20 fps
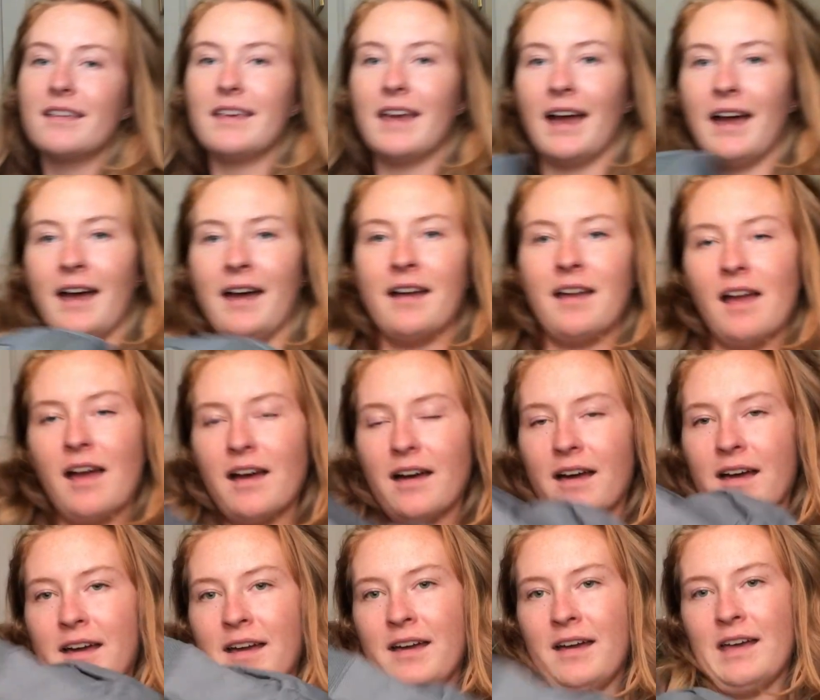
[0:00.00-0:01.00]

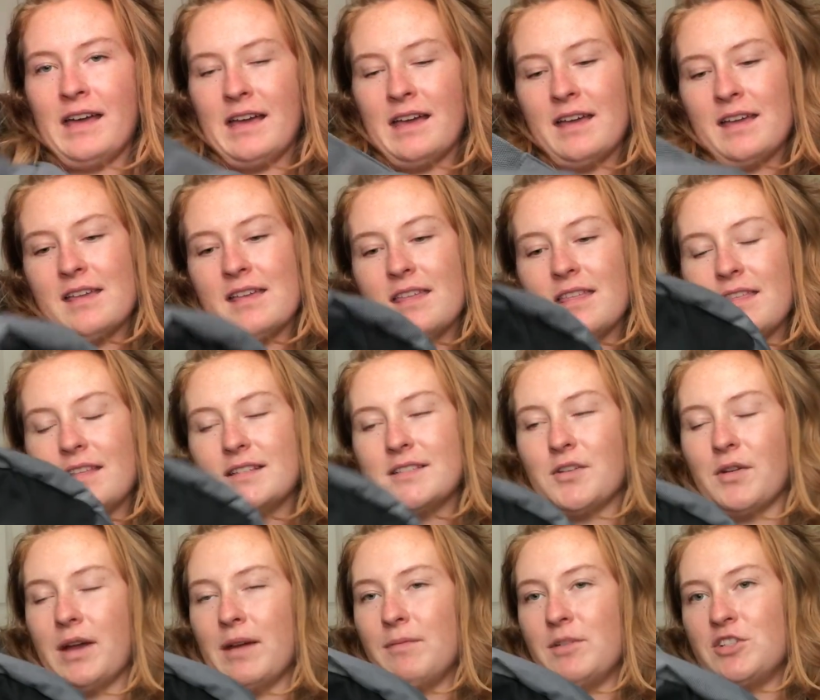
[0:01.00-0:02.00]
yeah,
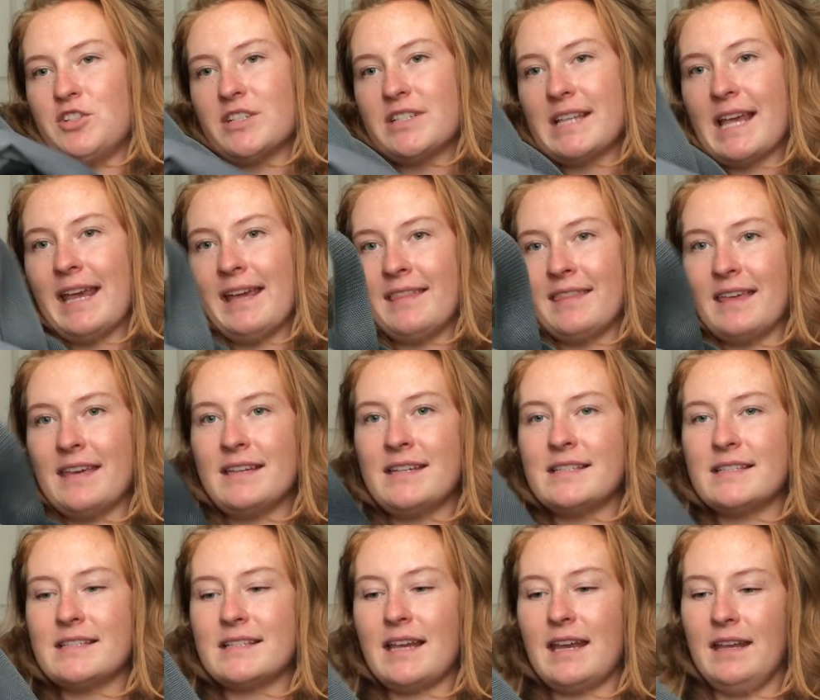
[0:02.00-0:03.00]
so I would just hang
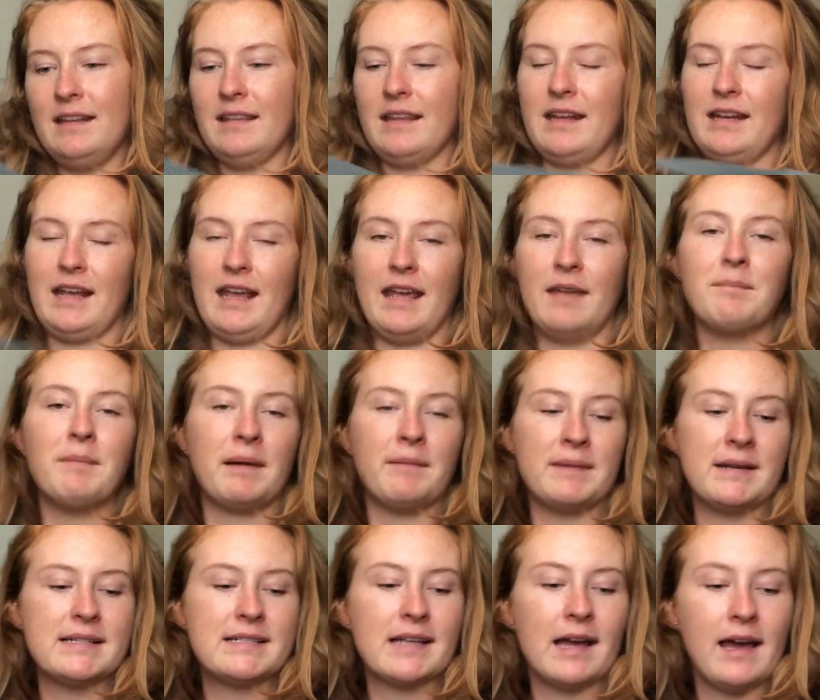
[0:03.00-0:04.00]
this and let it hang by
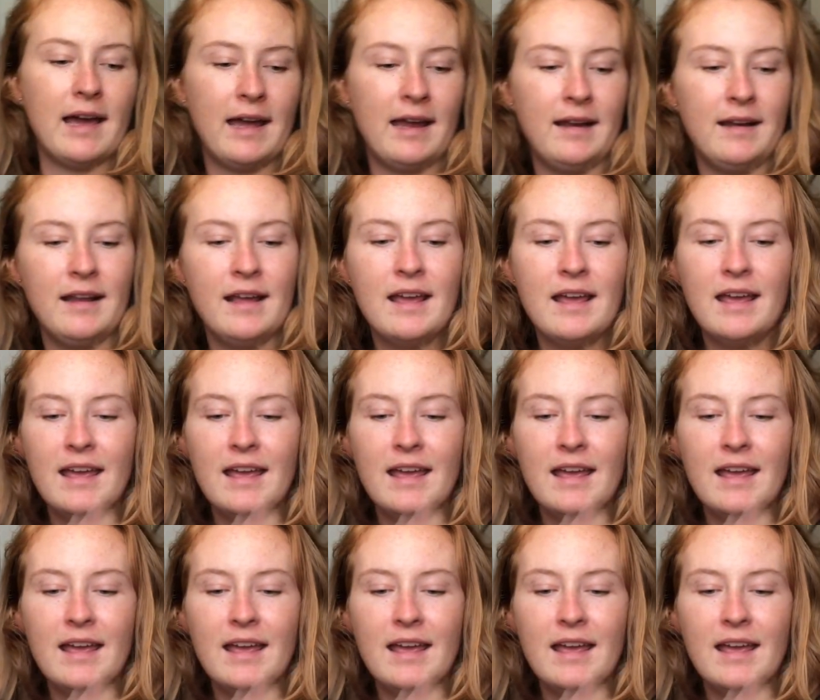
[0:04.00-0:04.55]
my side.